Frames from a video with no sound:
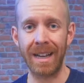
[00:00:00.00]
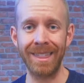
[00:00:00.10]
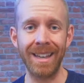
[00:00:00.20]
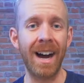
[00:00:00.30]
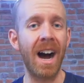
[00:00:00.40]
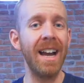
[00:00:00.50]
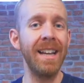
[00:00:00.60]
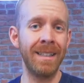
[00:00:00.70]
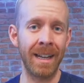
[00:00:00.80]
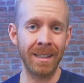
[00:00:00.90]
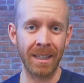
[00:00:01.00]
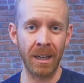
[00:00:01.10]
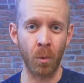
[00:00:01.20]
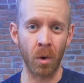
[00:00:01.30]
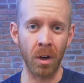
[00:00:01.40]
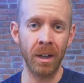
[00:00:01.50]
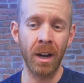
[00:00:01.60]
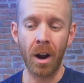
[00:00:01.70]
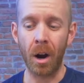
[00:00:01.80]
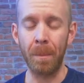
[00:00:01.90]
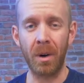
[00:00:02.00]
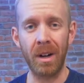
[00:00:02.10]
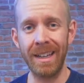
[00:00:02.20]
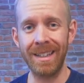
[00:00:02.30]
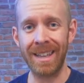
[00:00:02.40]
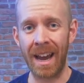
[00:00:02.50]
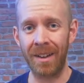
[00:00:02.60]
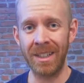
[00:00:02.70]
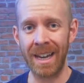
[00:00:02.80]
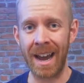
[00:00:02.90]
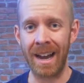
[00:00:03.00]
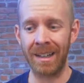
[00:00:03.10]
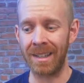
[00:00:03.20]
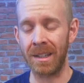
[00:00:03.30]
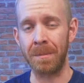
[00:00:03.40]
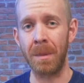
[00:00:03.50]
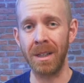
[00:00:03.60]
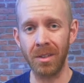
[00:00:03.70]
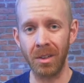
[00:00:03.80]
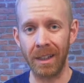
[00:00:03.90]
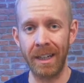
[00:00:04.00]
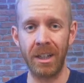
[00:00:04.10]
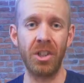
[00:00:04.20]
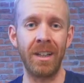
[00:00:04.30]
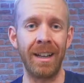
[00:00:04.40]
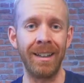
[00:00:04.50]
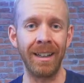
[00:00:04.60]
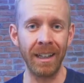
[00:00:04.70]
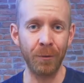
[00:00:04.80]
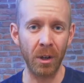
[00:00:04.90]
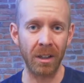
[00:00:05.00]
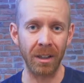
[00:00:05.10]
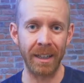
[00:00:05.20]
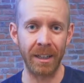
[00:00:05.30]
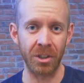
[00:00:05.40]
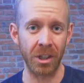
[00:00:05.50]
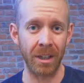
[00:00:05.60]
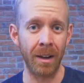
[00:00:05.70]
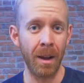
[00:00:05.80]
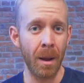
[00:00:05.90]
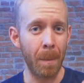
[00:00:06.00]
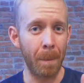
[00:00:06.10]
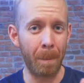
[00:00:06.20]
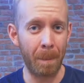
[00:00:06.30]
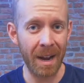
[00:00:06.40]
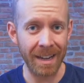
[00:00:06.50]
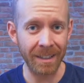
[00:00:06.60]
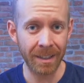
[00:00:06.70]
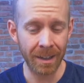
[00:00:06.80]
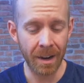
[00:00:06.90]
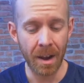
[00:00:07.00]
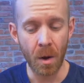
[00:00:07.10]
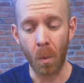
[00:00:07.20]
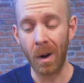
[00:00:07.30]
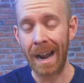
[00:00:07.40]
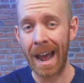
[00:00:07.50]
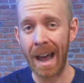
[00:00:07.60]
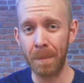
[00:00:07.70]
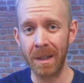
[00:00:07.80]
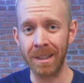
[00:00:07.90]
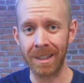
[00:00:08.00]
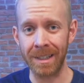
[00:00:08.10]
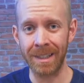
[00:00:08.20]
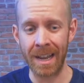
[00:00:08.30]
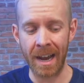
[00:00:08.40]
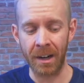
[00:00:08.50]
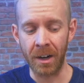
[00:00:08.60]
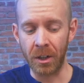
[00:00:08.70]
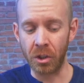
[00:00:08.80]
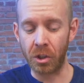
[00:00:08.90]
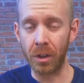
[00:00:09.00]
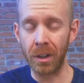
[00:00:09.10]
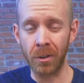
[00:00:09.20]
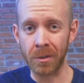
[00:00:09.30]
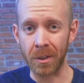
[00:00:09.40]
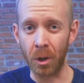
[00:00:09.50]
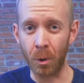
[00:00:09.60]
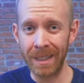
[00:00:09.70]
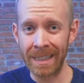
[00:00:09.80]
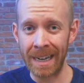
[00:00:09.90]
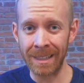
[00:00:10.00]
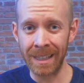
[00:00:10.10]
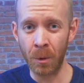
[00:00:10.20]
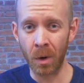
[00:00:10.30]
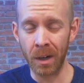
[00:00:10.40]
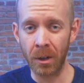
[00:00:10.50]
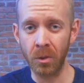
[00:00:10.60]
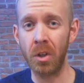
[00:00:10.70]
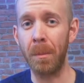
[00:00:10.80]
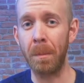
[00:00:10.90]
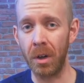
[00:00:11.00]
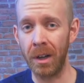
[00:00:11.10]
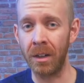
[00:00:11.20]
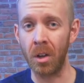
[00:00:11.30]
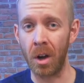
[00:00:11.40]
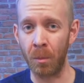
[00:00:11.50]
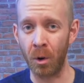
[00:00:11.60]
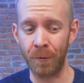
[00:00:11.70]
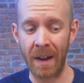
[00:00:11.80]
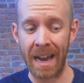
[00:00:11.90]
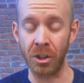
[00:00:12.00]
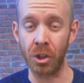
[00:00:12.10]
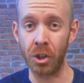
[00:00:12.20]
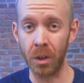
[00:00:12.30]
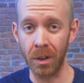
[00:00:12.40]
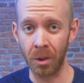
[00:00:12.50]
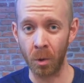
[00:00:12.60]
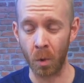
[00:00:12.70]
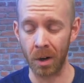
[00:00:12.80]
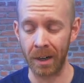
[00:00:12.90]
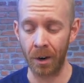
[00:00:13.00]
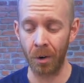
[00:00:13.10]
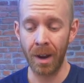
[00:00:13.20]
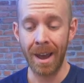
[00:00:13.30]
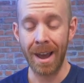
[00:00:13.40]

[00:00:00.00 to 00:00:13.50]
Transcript: At the high intensity work, our body is having to access muscle glycogen and liver glycogen. But what happens is that during those low intensity workouts, you're burning a lot more fat during the workout.